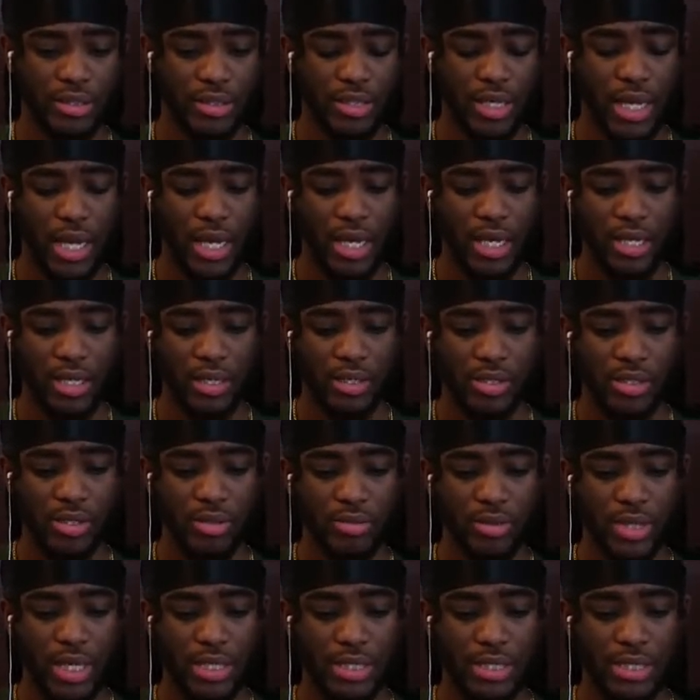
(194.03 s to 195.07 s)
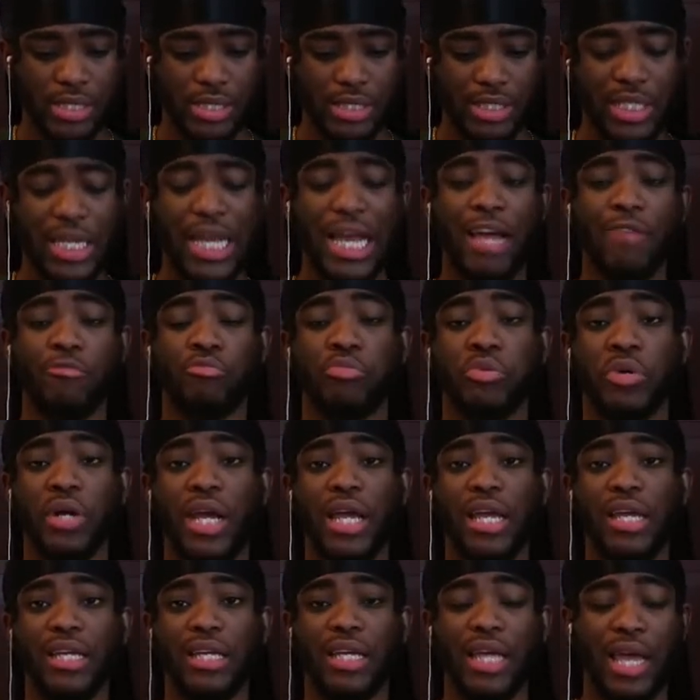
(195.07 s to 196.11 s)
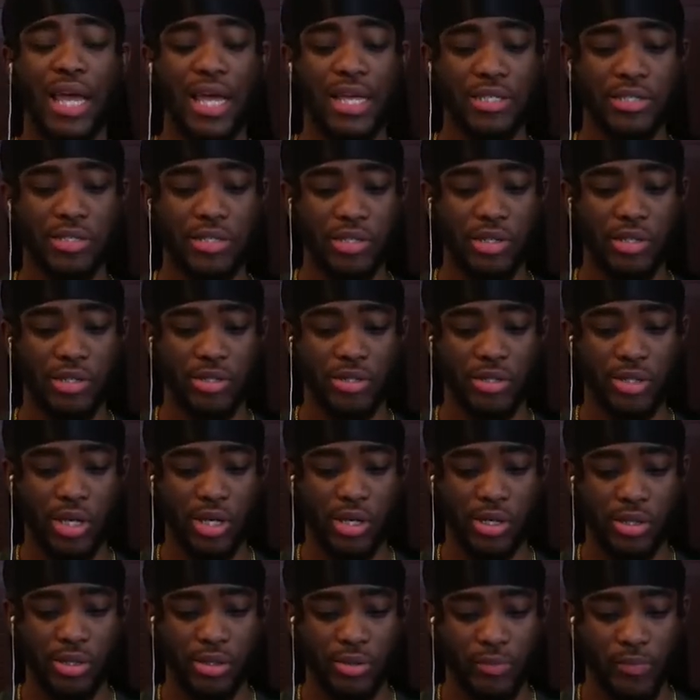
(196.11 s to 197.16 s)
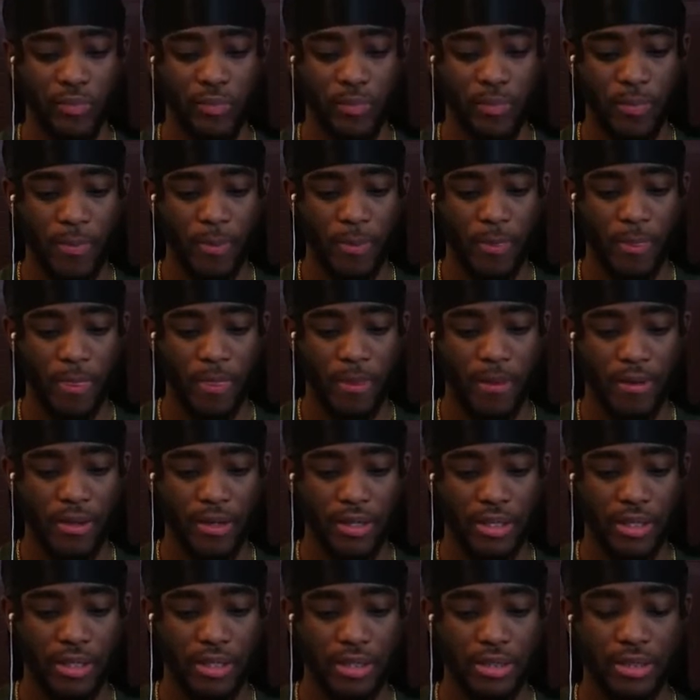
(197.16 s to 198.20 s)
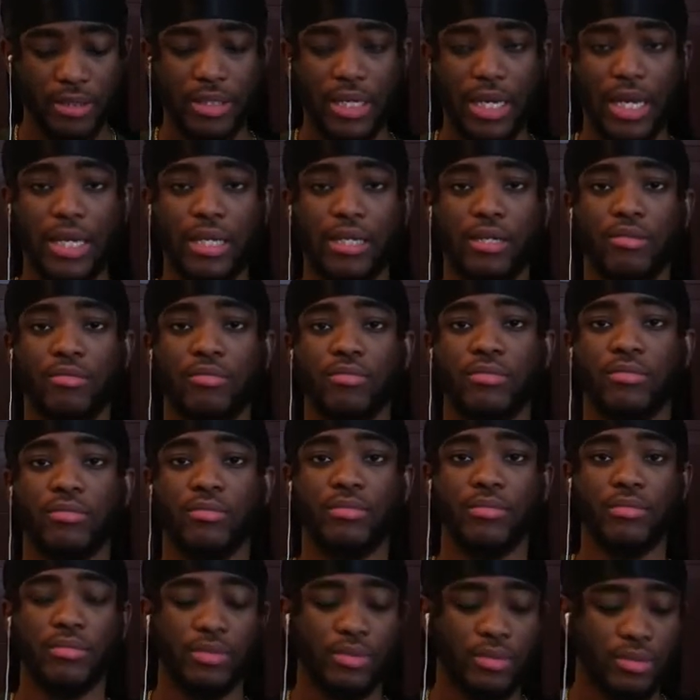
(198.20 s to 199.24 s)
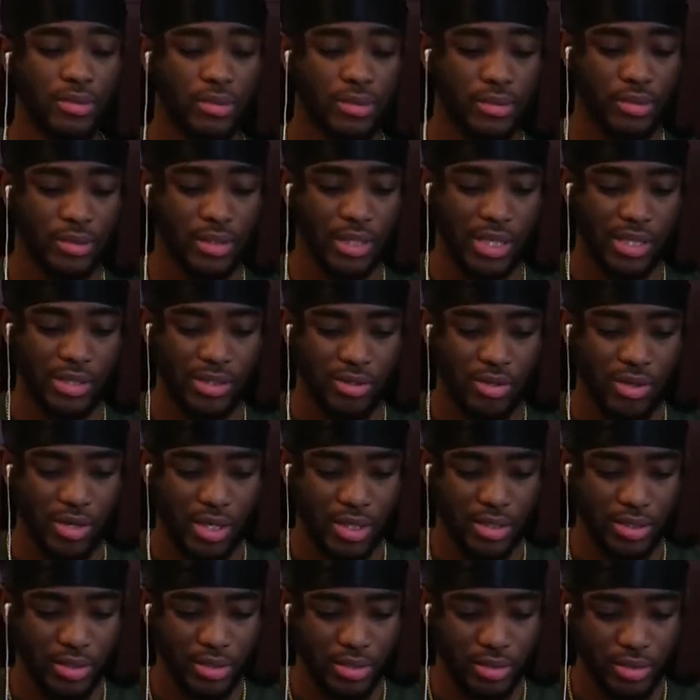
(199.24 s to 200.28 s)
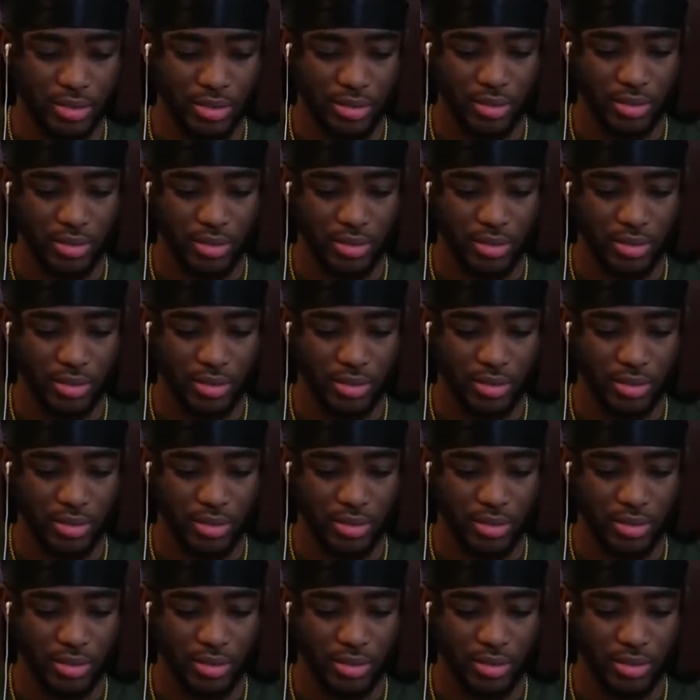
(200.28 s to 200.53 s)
Damn, that's... She got brain cancer, y'all. Damn. That's crazy.